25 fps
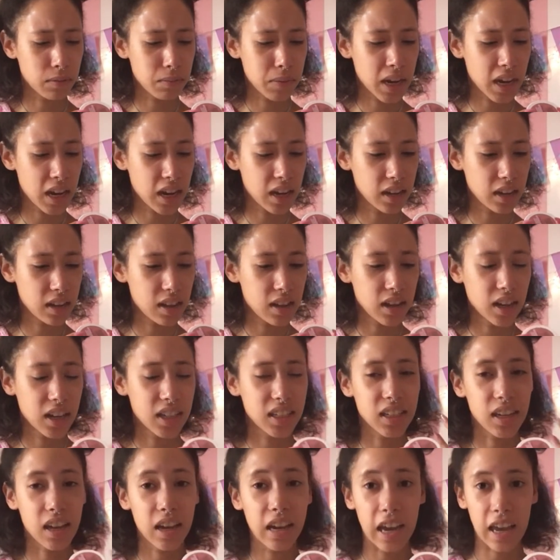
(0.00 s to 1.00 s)
me,
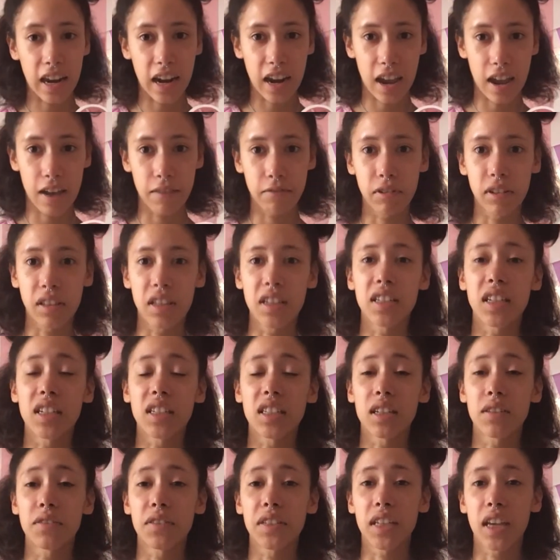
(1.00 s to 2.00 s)
because again, I have really
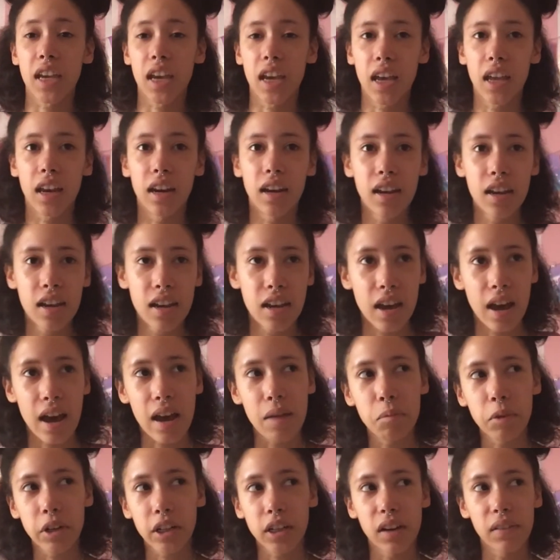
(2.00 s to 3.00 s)
sensitive skin.
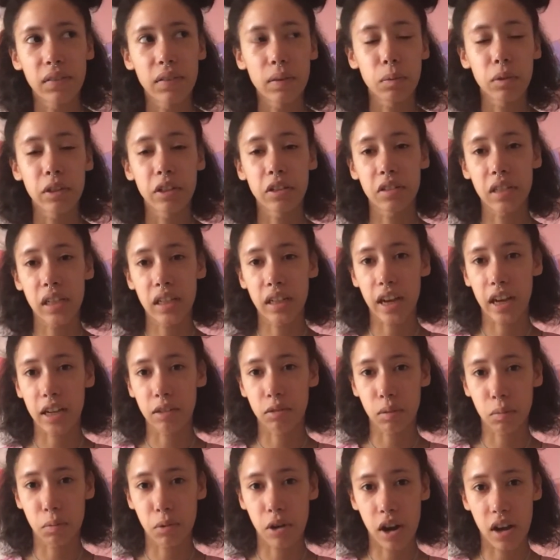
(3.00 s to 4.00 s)
I'm more comfortable using
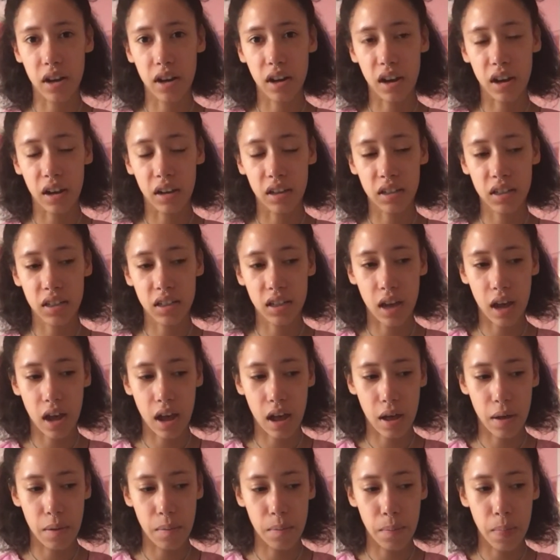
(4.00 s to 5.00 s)
natural products.
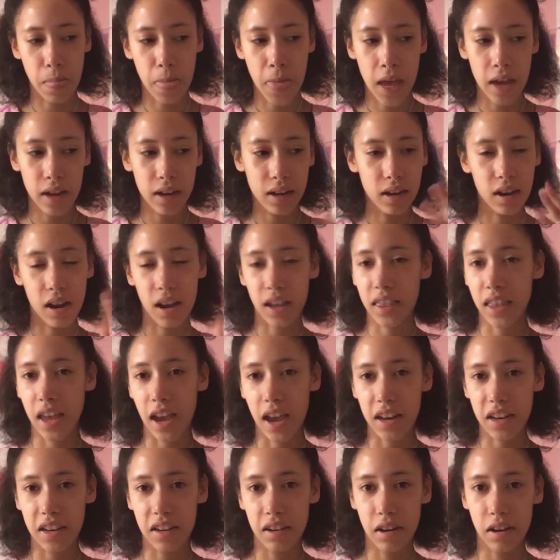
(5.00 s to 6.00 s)
Not
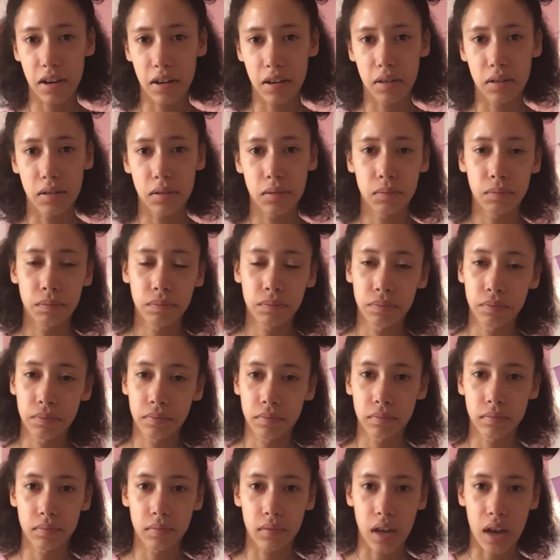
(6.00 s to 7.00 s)
that, you know,
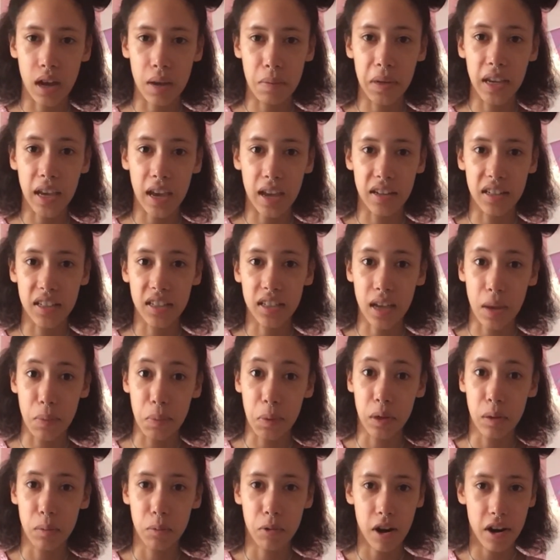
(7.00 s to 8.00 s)
I'm against
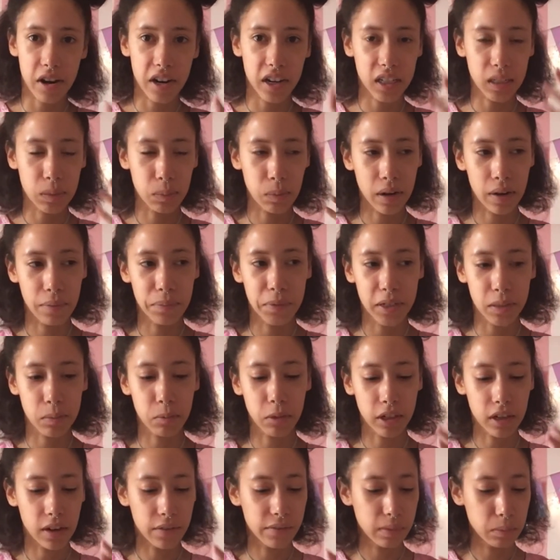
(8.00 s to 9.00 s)
chemical products, but I'm just
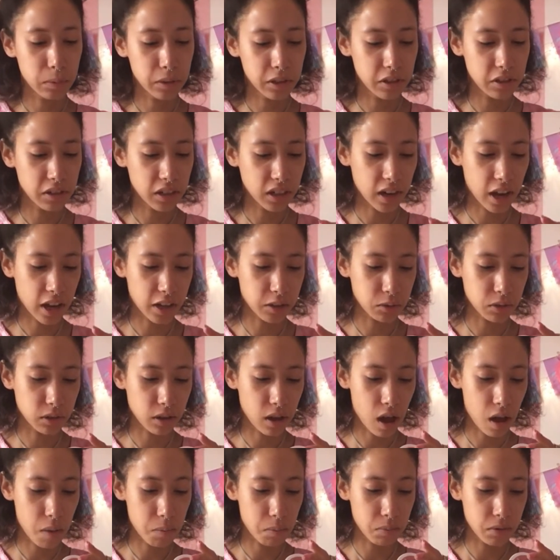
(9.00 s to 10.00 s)
more comfortable using natural
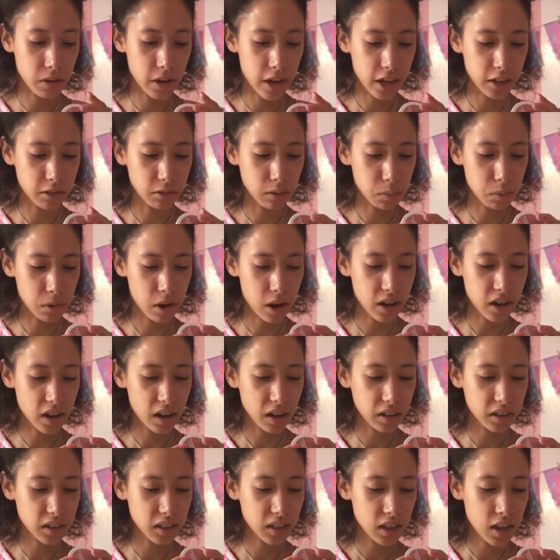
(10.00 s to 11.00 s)

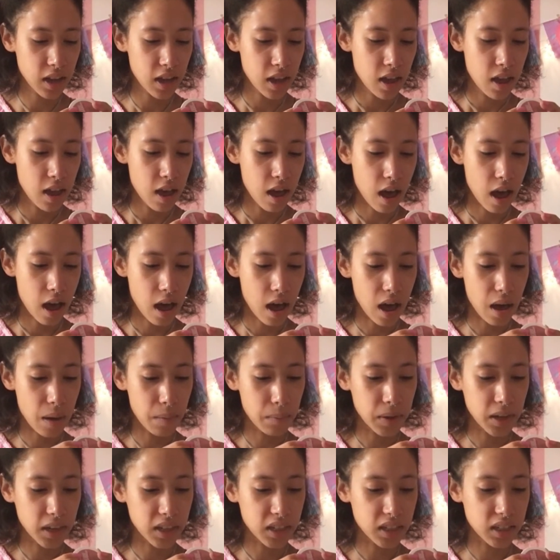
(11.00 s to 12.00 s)
products.
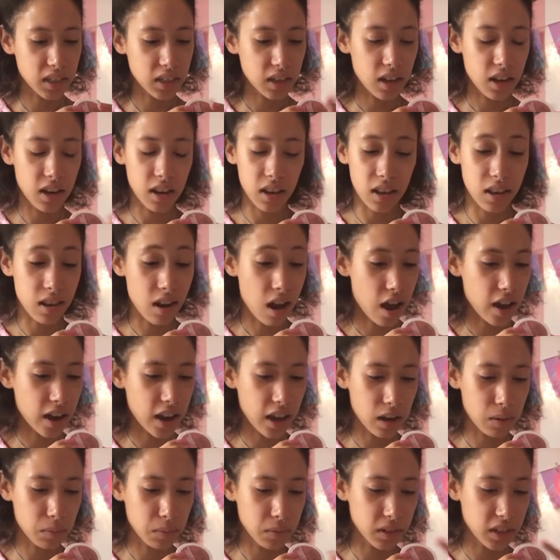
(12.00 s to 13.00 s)
It's not
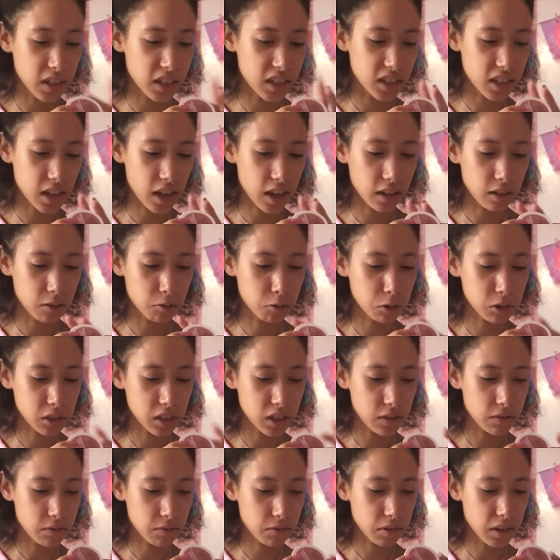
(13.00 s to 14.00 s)
it's like
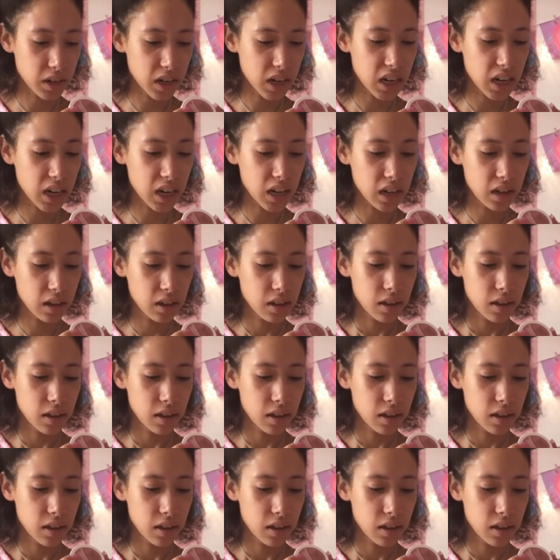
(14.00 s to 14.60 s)
cruelty-free.